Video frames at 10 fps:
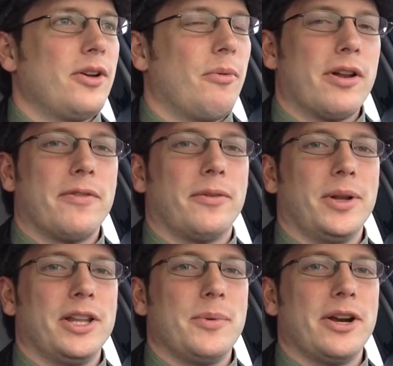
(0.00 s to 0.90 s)
One of the
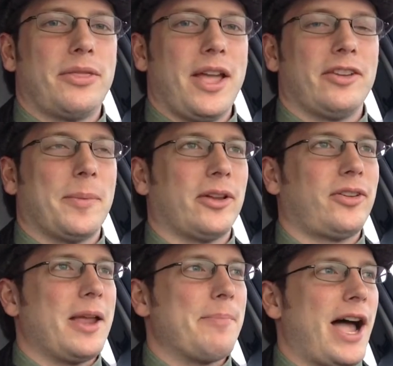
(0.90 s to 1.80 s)
really weird things about
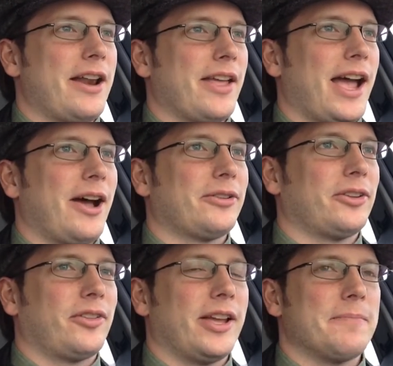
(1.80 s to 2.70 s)
saying bye to the house
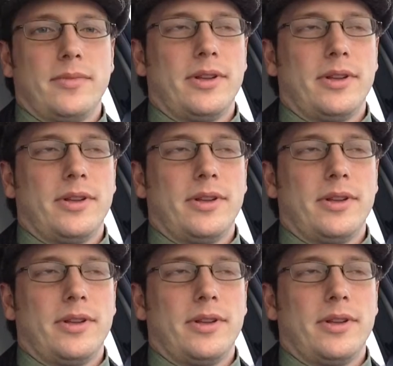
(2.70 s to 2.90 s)
is that